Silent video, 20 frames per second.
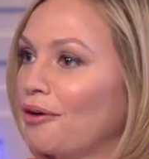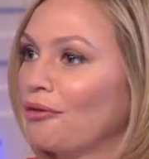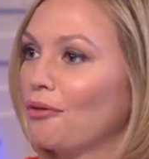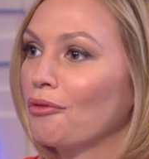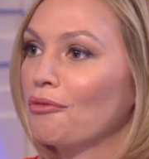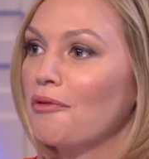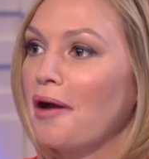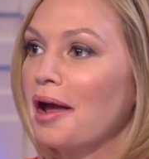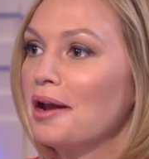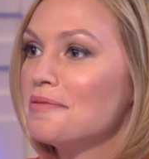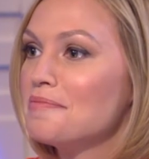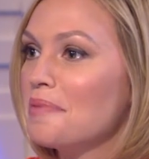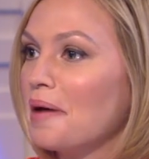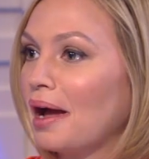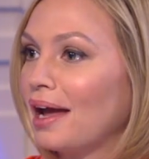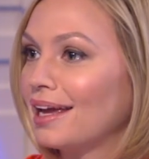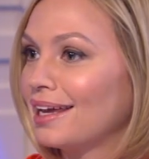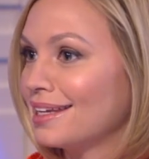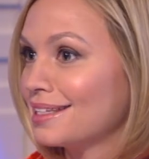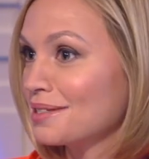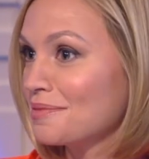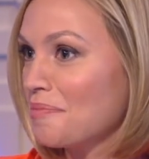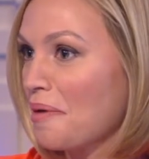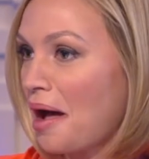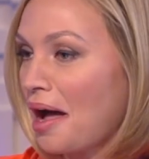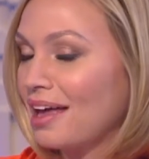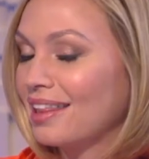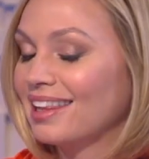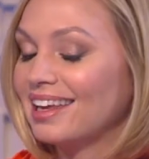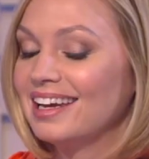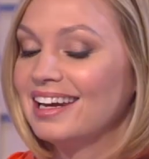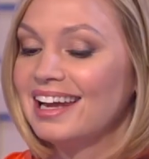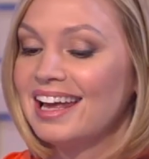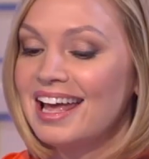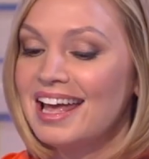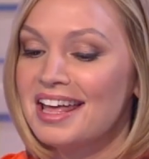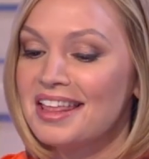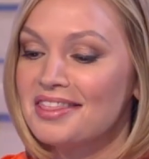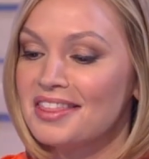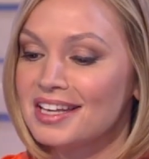or ride a bike? He's a pilot.
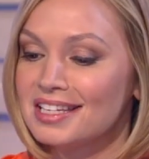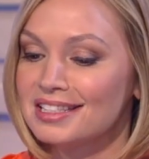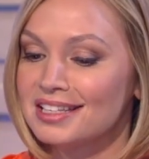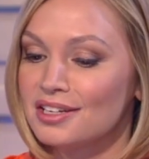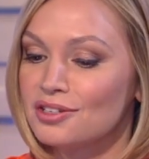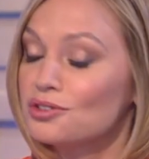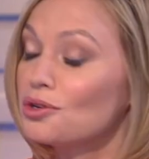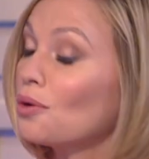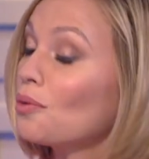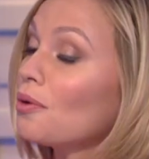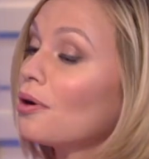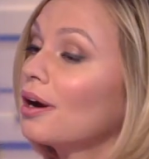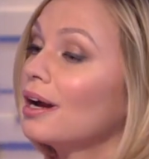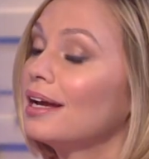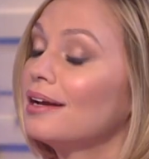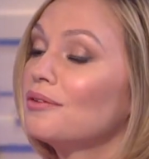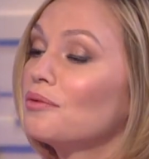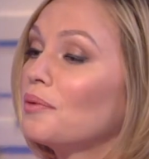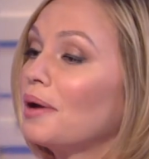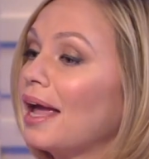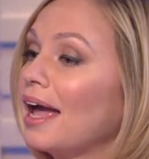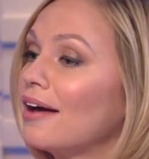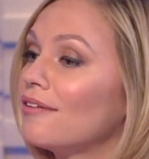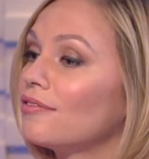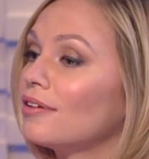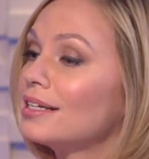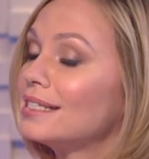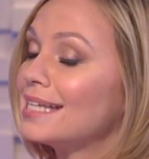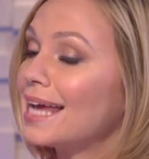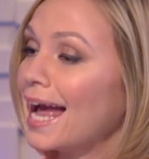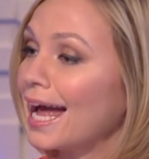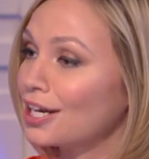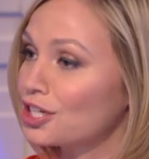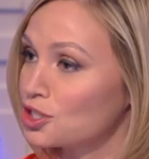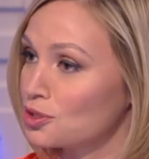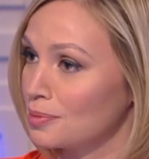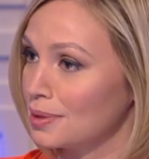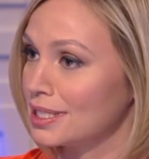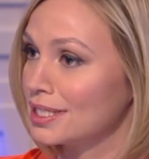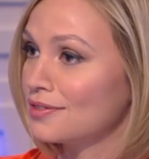They said, don't worry, we have
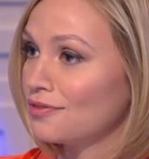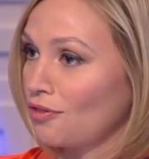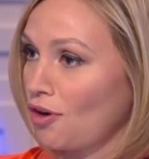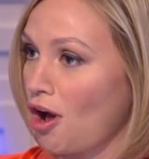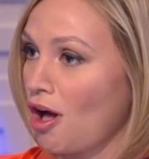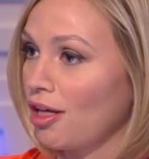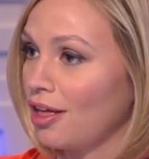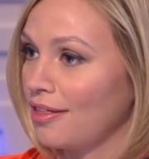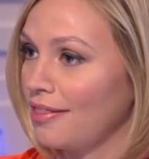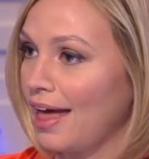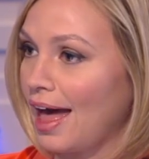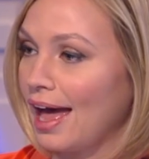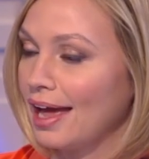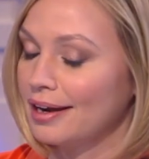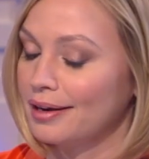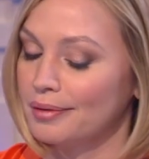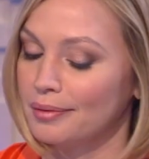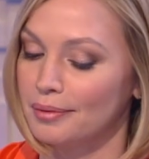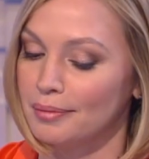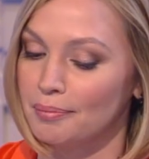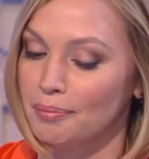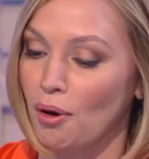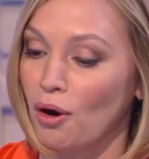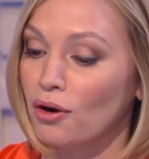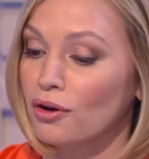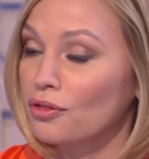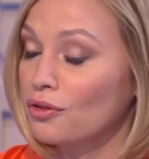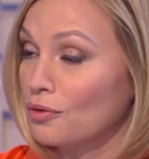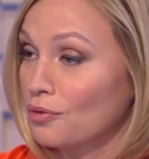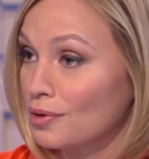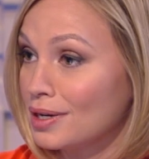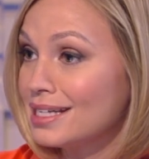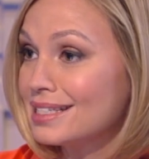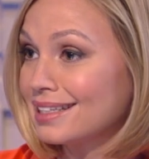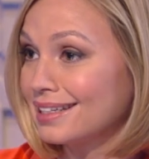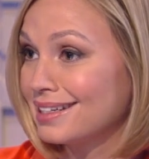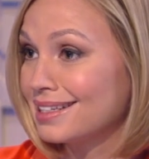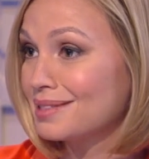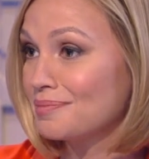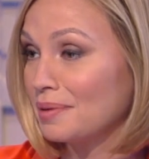attachments for all of that. And mm -hmm. part of the reason
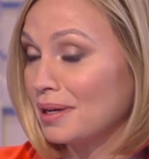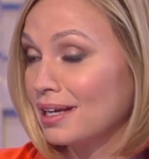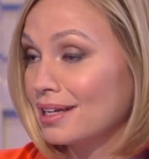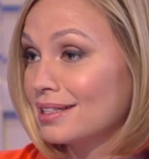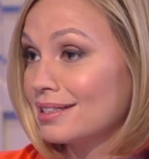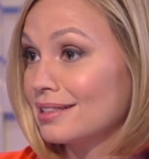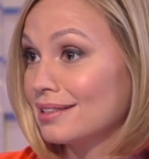is because